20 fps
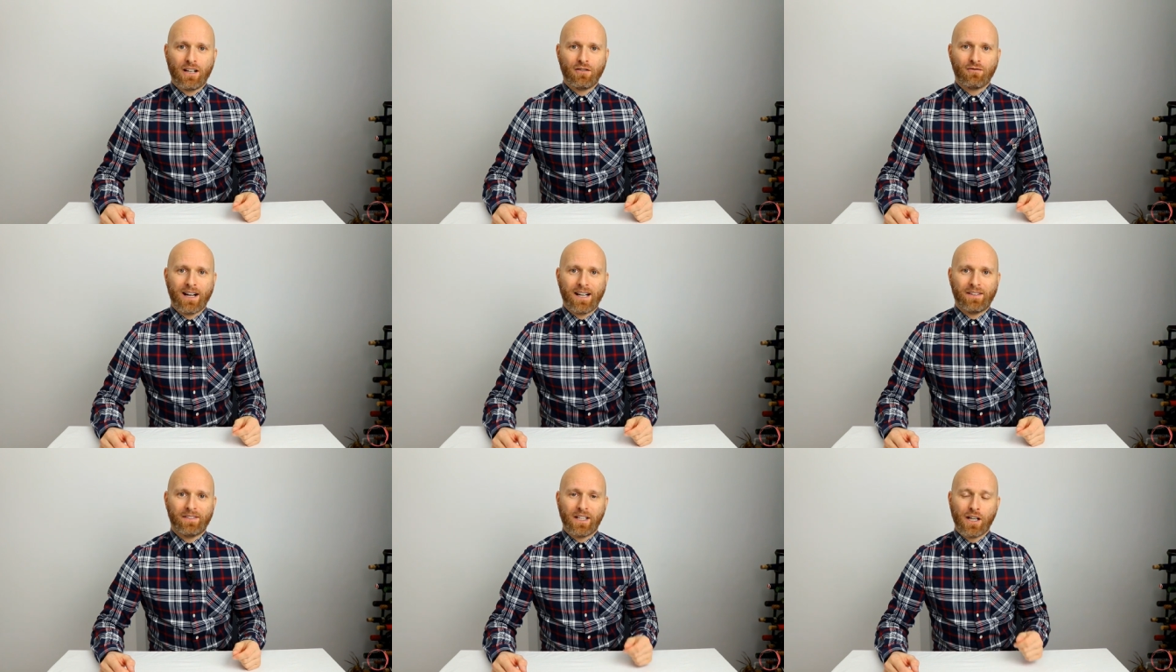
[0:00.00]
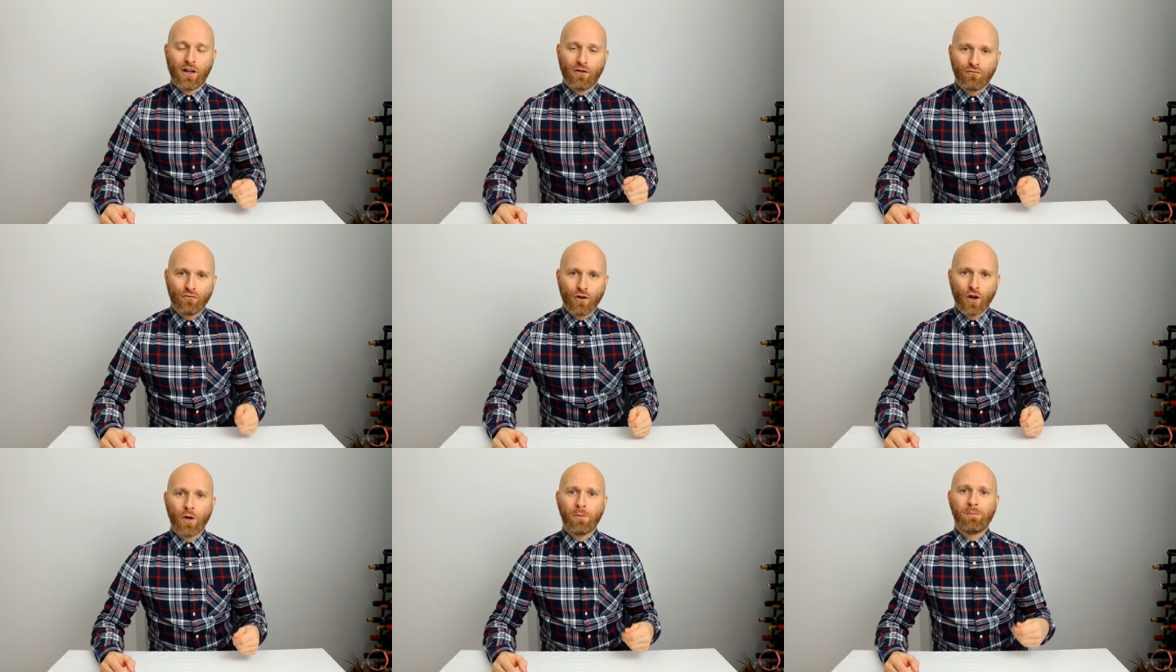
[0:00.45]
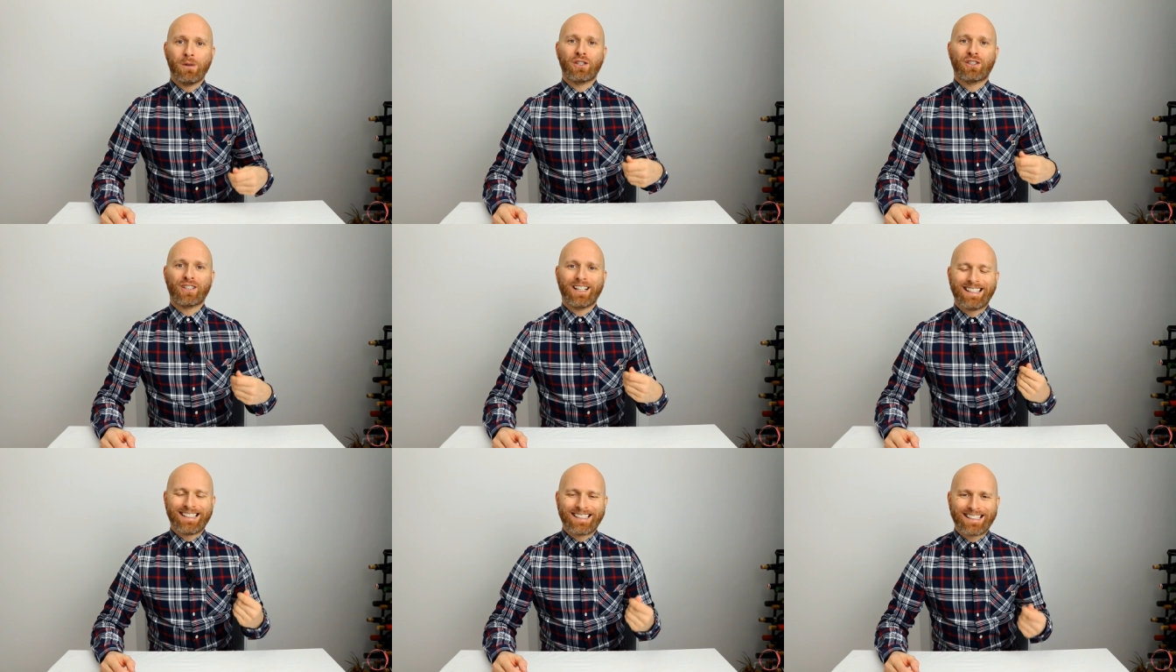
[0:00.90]
around the
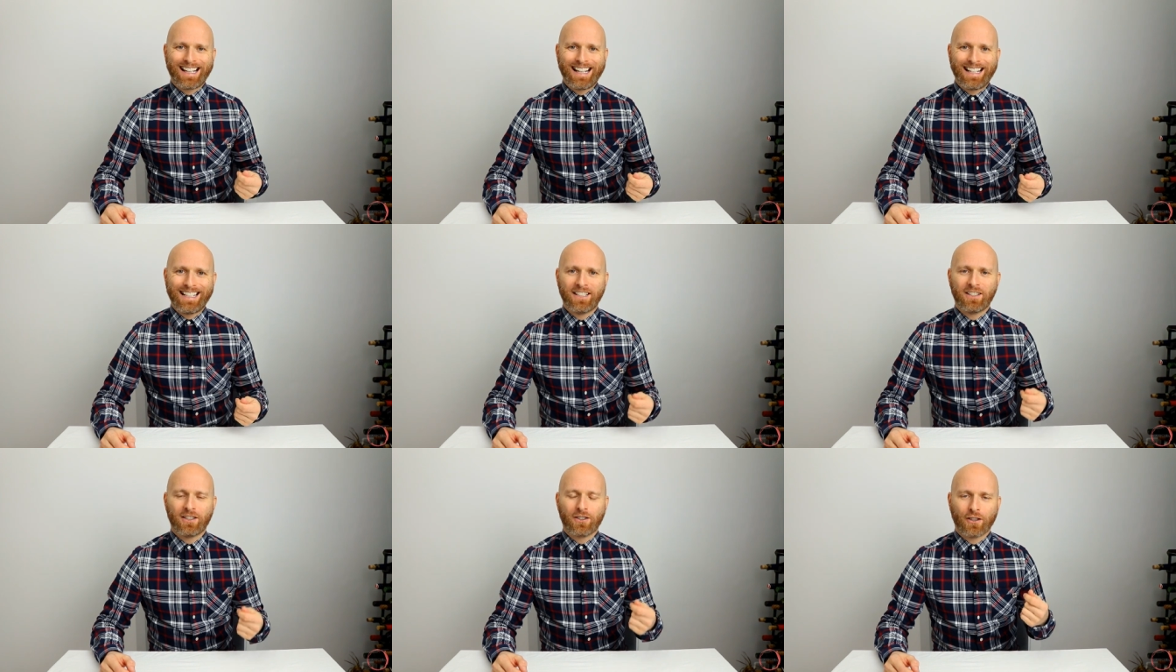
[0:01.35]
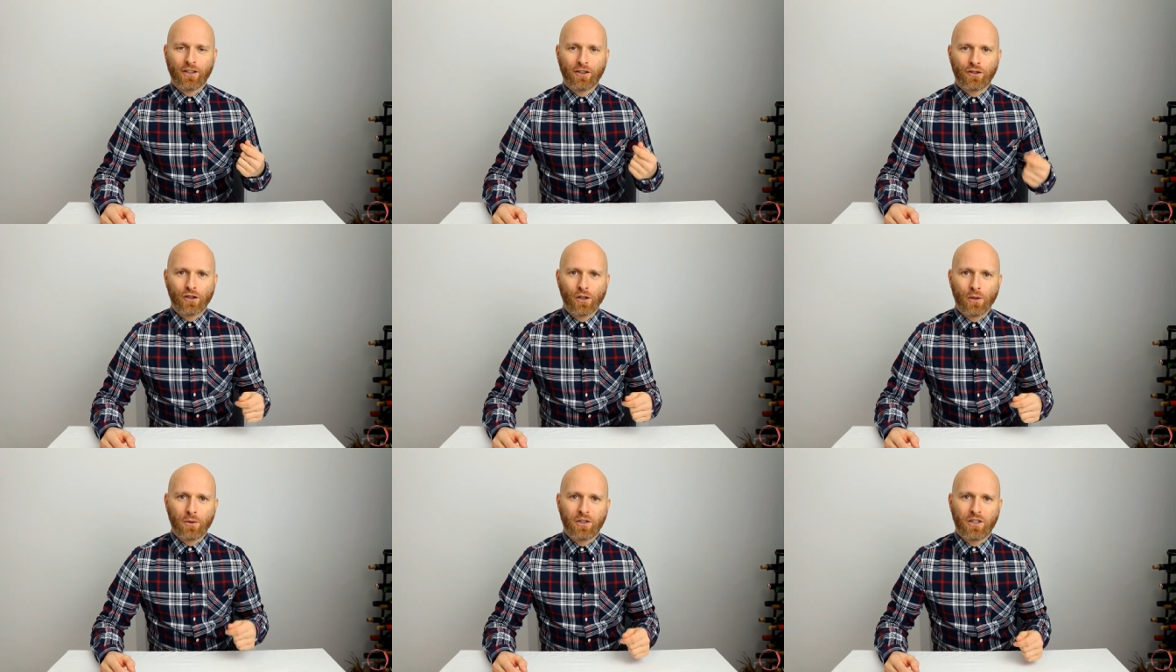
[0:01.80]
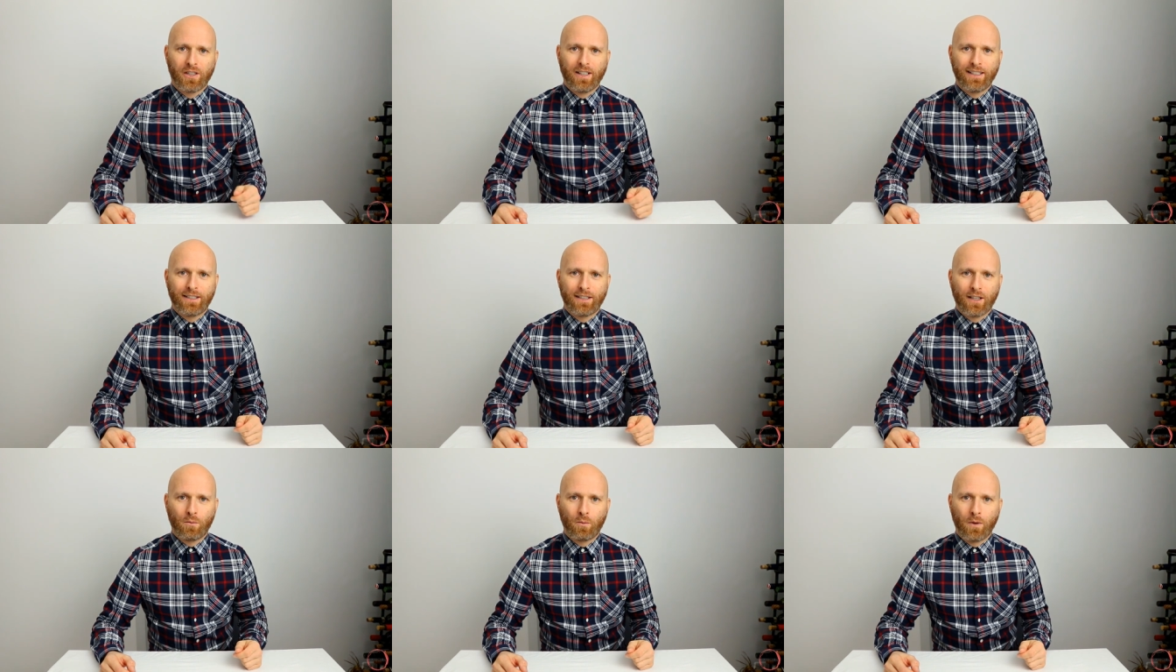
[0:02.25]
aromas and tastes
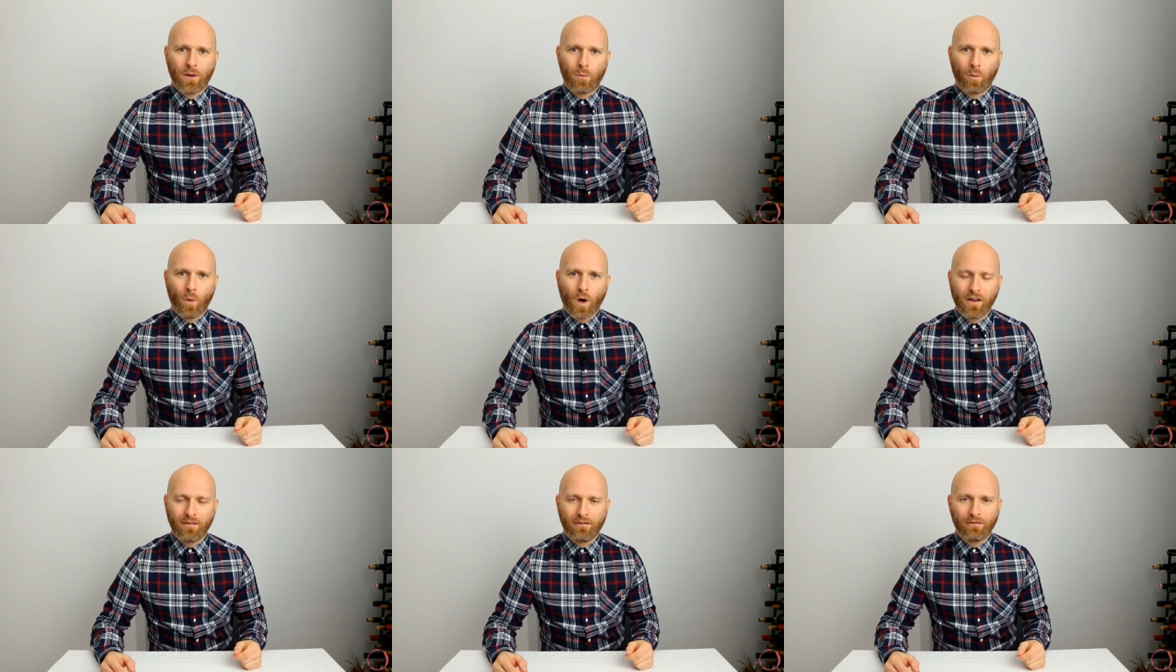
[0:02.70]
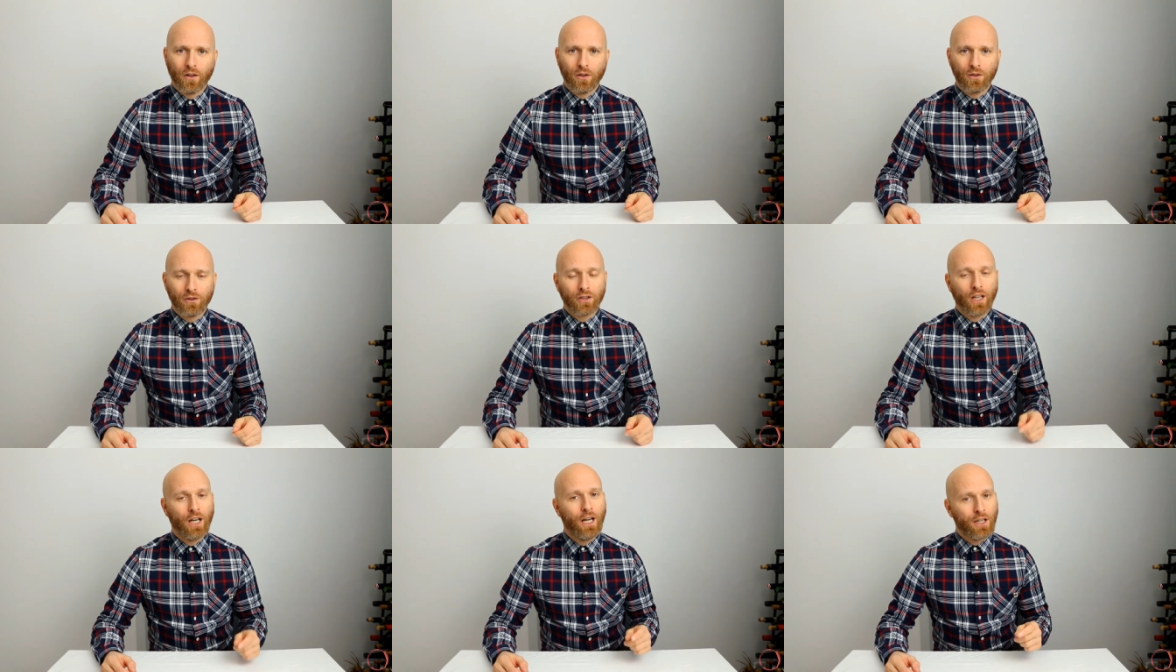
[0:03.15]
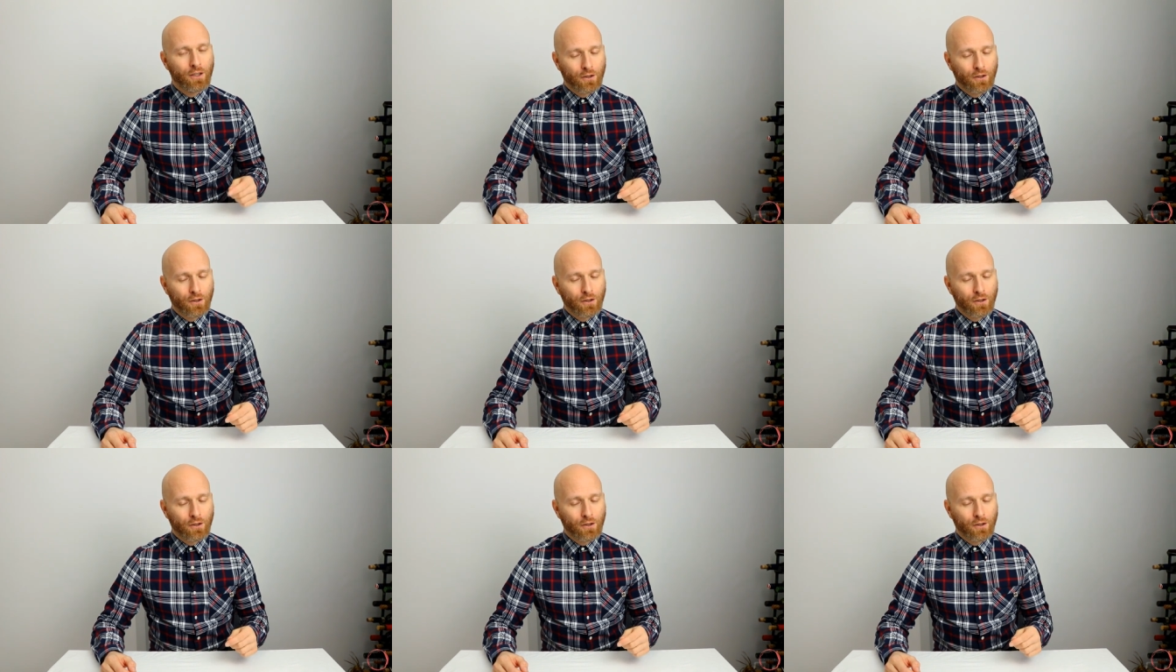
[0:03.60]
associated with wine faults,